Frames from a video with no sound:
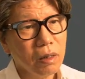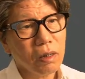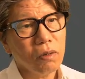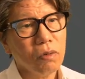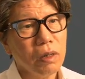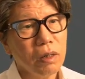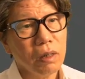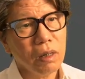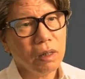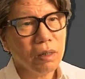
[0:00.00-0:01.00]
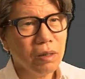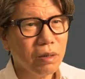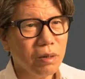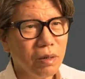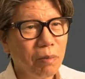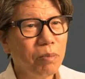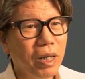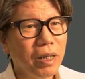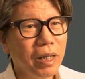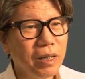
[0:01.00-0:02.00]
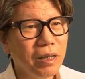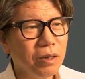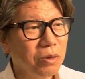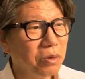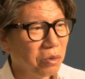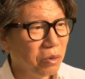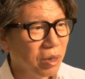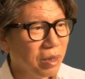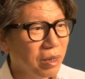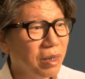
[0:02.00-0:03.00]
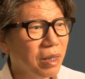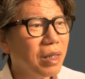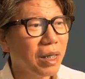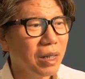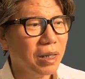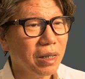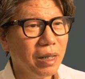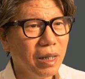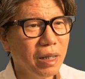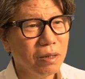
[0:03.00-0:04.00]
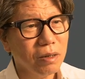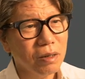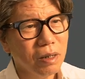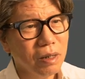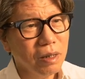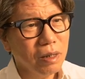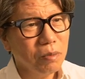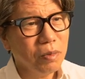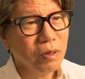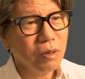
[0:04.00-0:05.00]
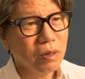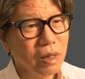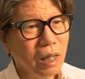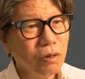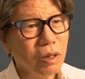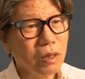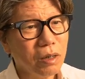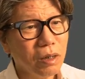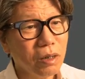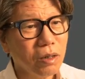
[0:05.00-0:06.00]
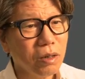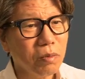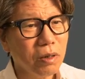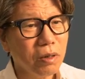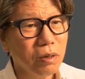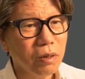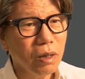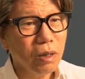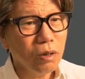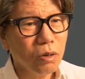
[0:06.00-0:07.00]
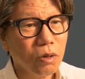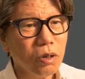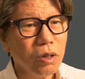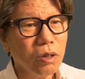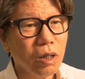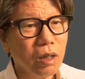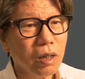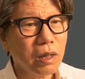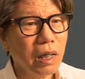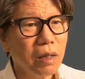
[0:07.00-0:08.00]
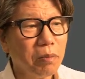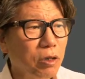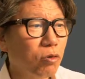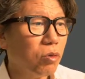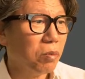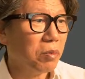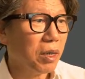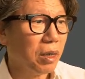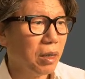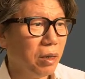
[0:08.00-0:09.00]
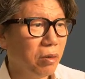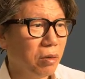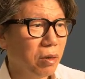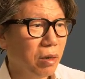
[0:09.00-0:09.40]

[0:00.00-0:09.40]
Therefore, those performing rampa or orthopedic orthodontics must also choose the direction of treatment. If the jaw continues to grow, it is not possible